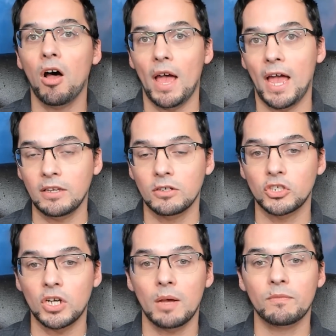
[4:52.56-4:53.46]
at your
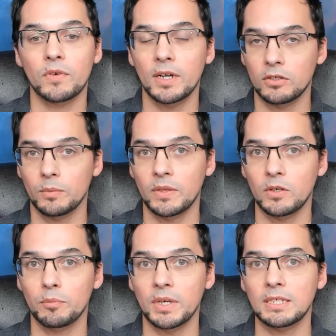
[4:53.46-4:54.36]
job front or with
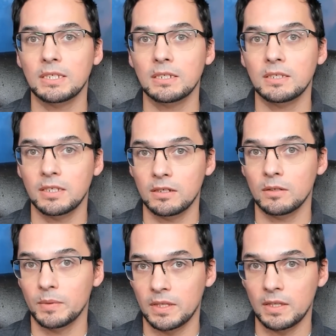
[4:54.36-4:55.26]
your business
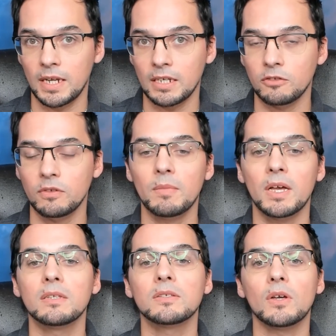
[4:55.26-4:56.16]
here within the next few
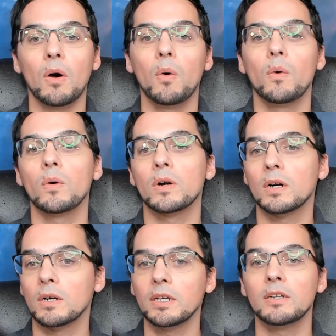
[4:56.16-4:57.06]
months,
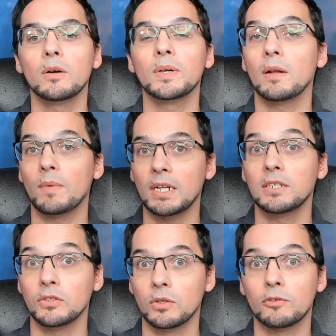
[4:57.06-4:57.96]
or, you know, get ready
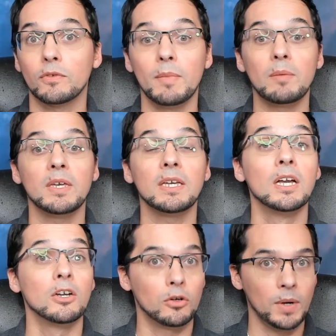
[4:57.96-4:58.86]
to look for maybe
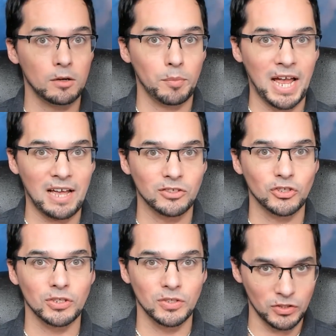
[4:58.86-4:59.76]
greener
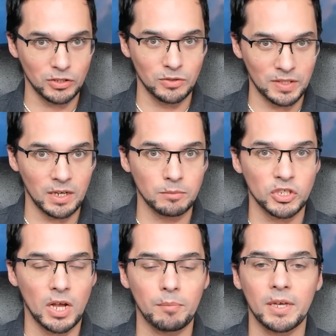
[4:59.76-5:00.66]
pastures to set up
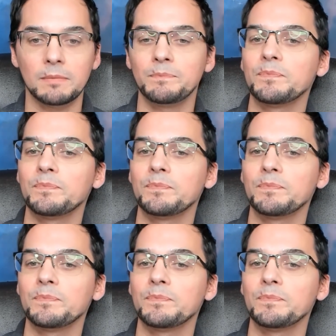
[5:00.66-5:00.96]
shop in.